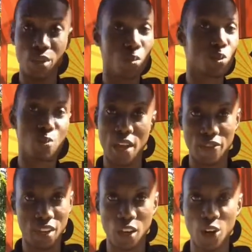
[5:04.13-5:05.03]
been able to put my
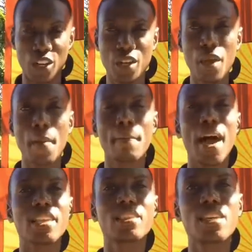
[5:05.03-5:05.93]
finger on.
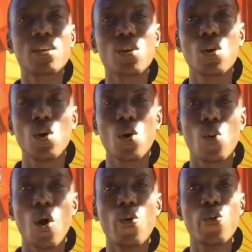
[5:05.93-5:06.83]
But I think
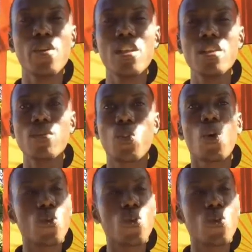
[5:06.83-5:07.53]
what really